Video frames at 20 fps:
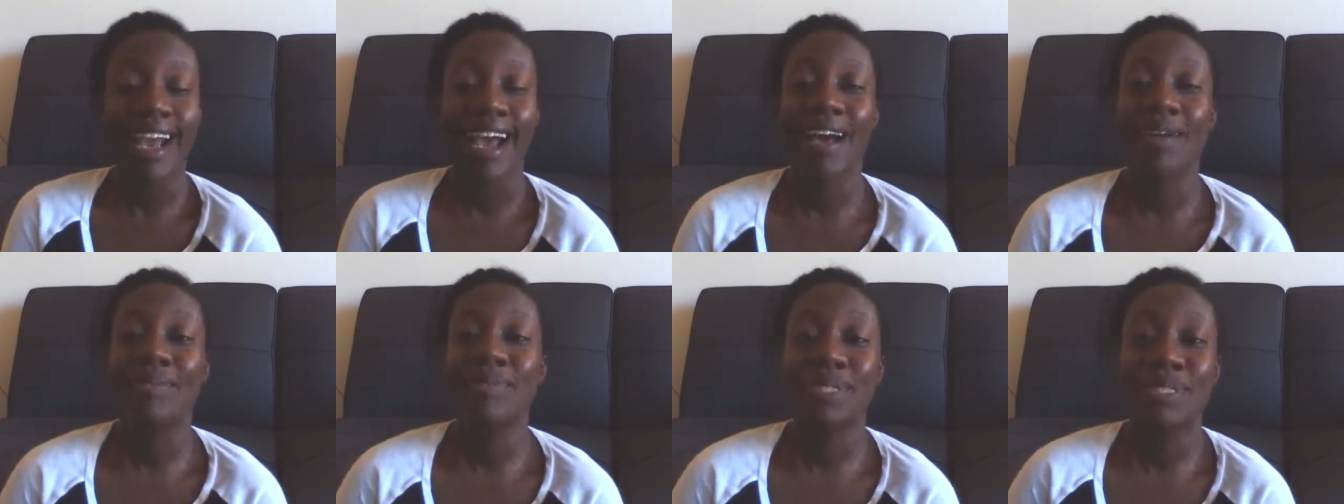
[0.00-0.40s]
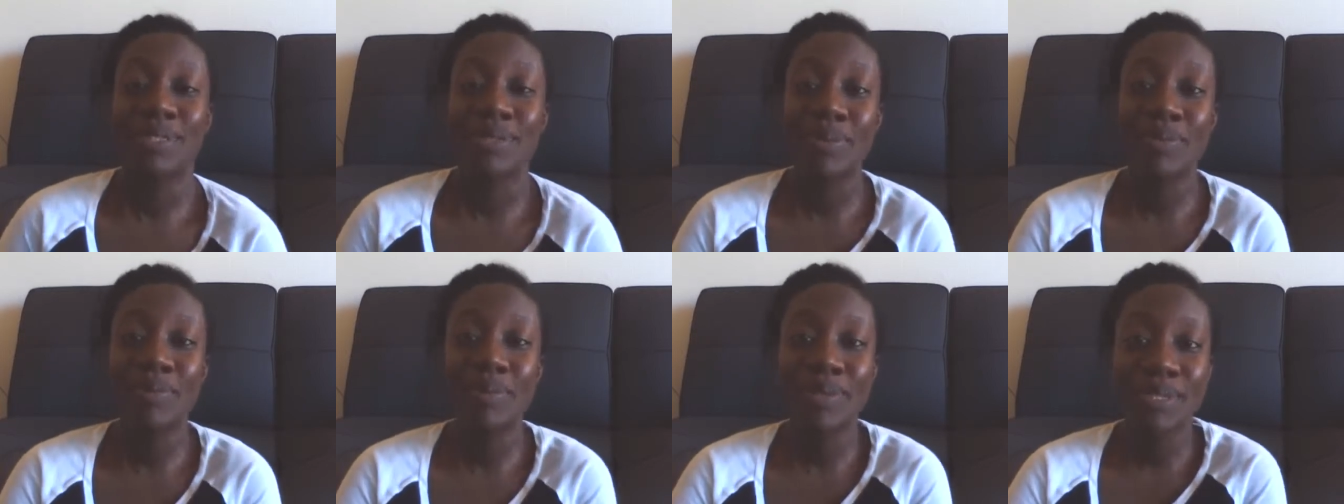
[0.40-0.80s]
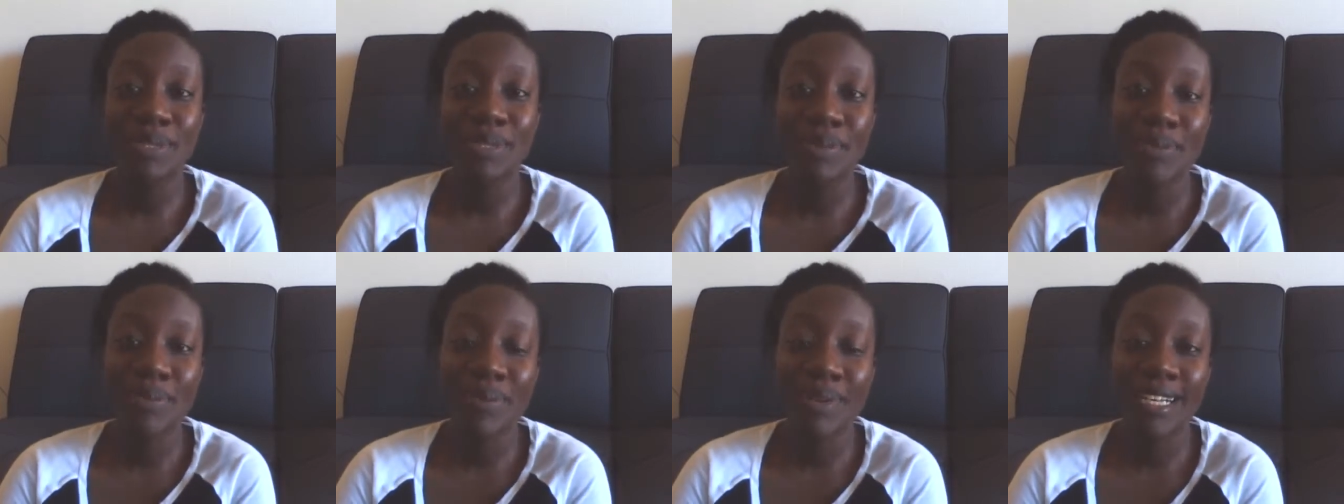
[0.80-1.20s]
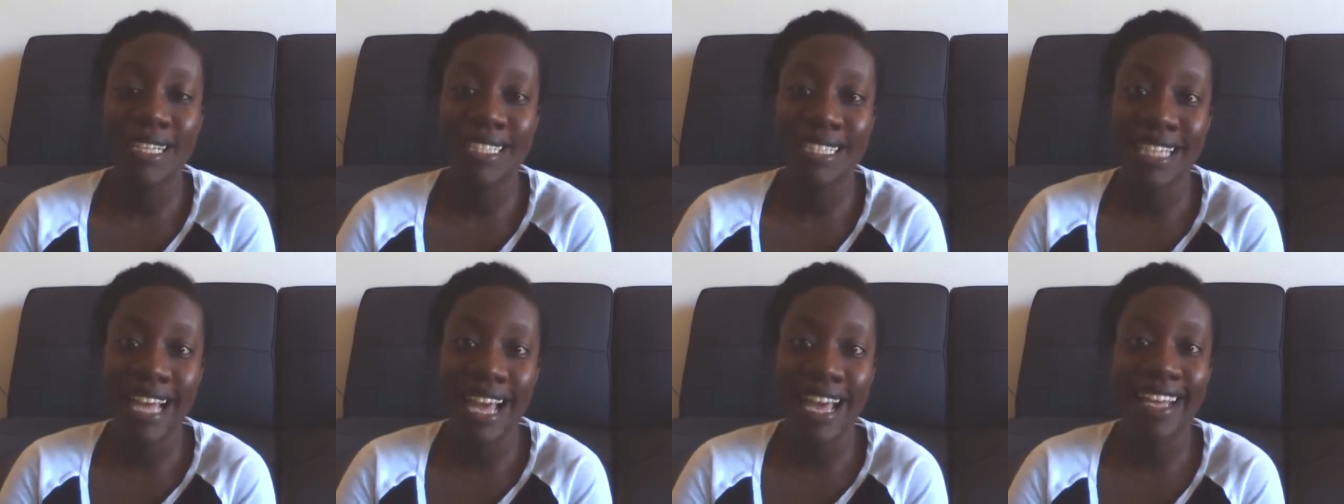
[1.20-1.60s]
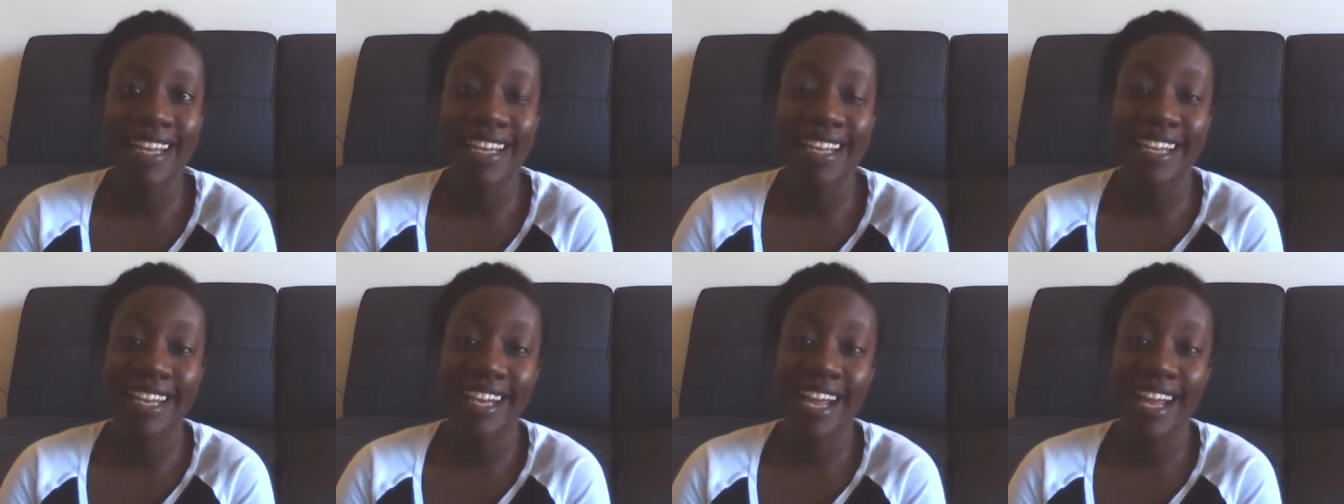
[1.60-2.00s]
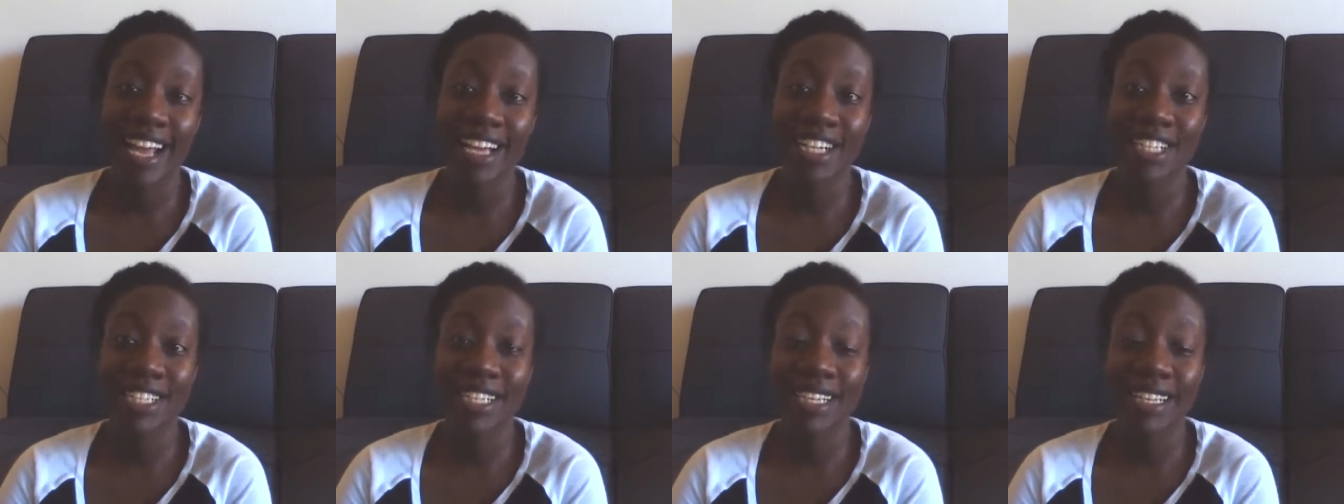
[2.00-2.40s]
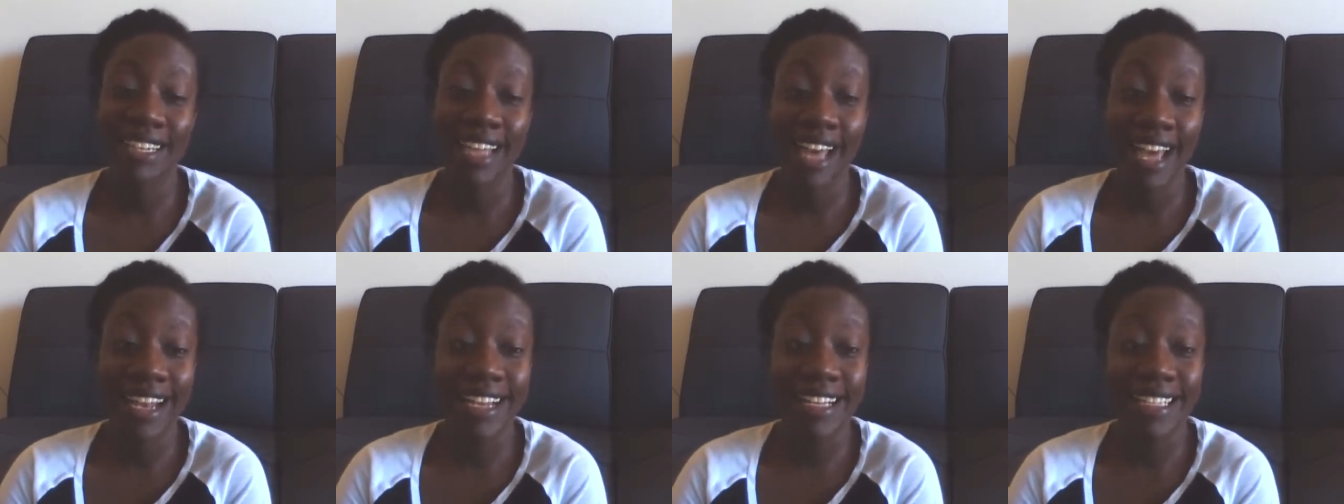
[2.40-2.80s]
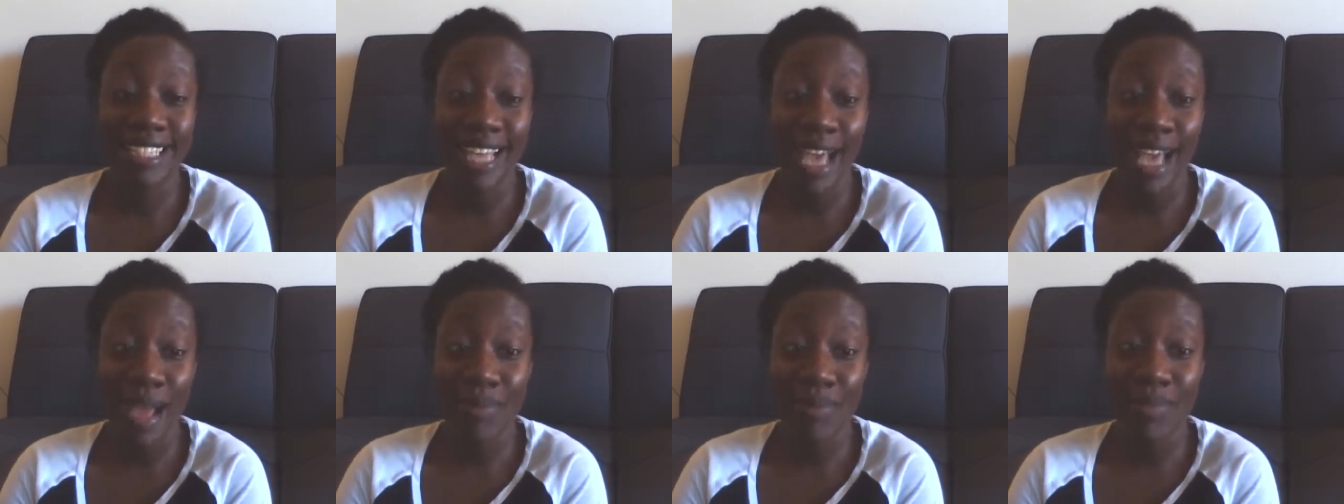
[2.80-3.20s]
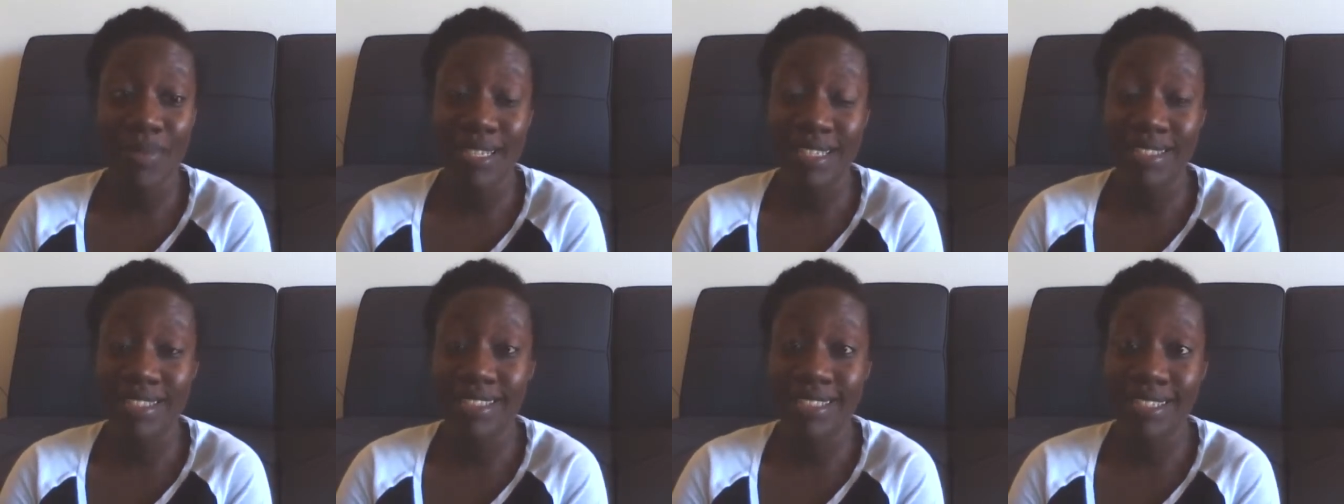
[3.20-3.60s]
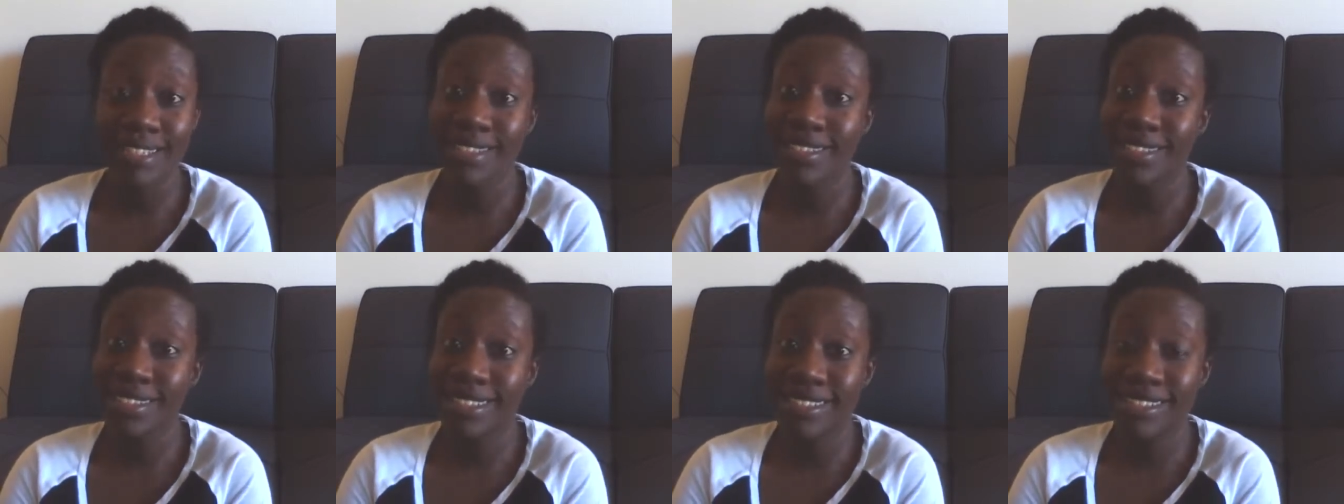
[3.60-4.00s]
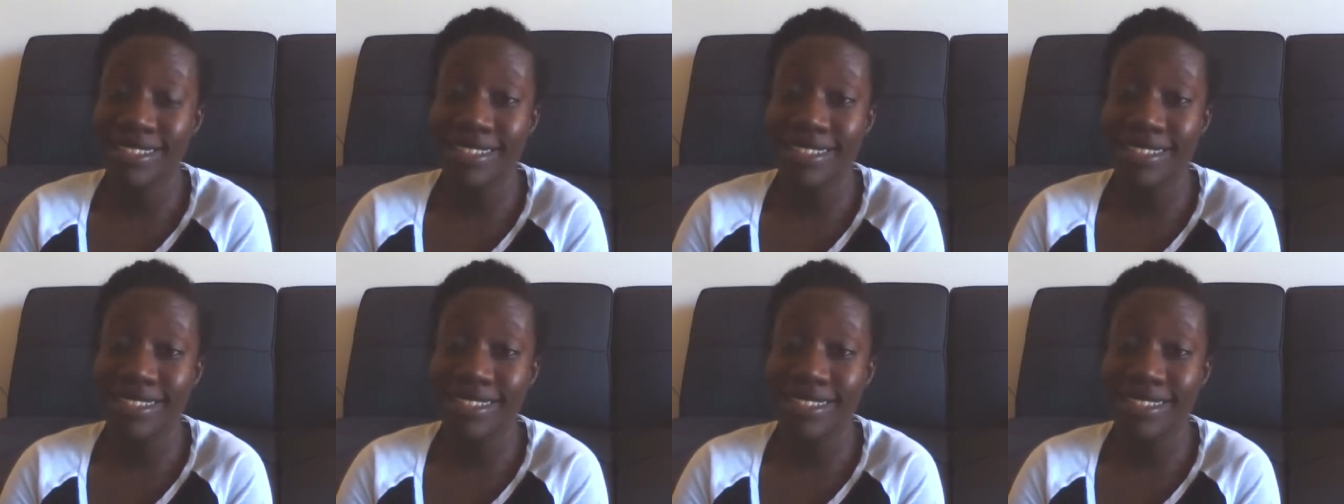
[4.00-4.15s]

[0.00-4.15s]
I'm super excited, and actually a lot has happened since